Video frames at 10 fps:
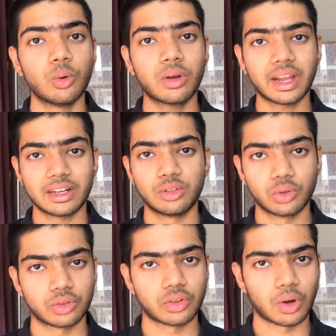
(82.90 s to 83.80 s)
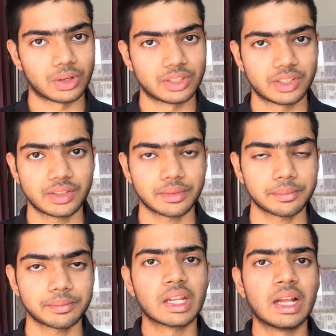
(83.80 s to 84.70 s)
look at those thoughts?
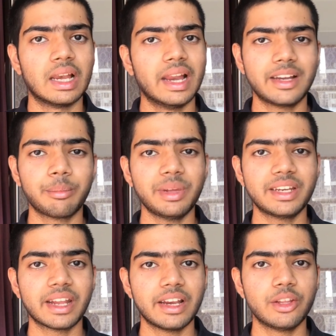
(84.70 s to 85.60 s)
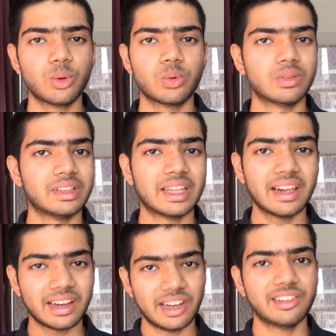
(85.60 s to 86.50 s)
Let me tell you,
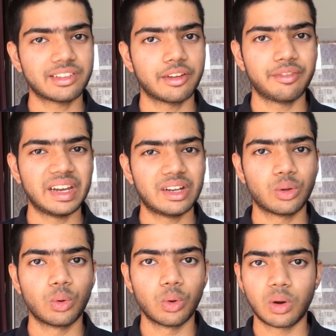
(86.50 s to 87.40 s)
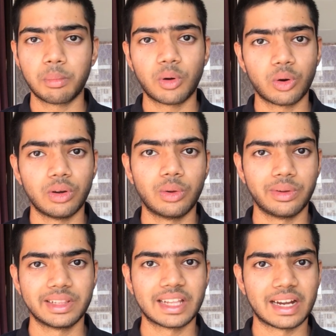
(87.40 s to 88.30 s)
there is a way to go about
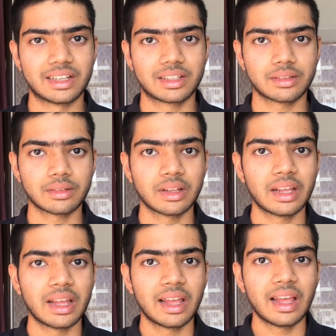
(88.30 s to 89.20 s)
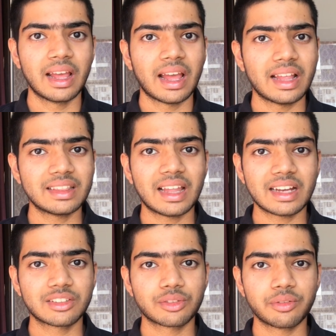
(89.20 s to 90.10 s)
doing that. And
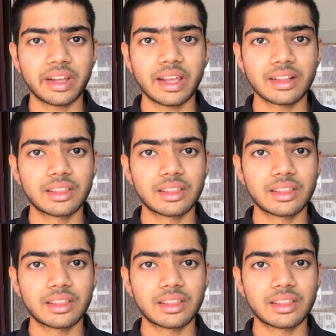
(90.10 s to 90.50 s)
that's where